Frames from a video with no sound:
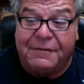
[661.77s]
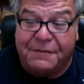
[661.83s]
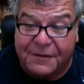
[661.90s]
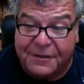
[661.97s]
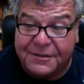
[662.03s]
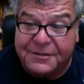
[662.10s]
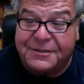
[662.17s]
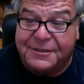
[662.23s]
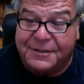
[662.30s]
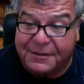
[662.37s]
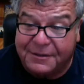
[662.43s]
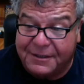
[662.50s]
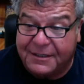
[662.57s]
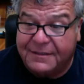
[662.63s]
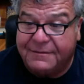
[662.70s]
first
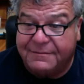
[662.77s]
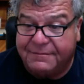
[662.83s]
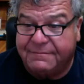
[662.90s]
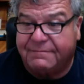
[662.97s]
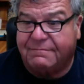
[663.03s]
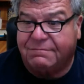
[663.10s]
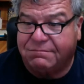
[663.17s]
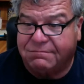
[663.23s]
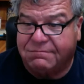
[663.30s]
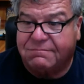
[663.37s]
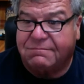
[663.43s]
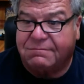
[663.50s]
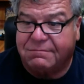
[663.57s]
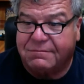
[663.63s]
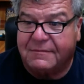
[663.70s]
tuna.
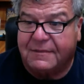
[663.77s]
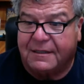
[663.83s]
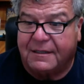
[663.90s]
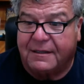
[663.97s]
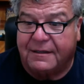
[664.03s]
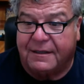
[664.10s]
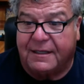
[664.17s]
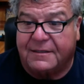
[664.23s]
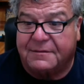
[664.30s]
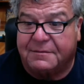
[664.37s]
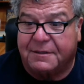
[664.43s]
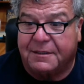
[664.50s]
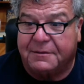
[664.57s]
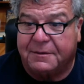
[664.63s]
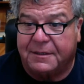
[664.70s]
That's
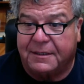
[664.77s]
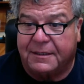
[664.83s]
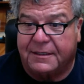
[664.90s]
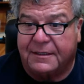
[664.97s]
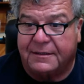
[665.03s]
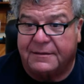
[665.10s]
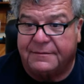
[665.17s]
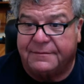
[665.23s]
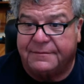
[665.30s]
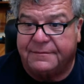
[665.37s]
really, really good.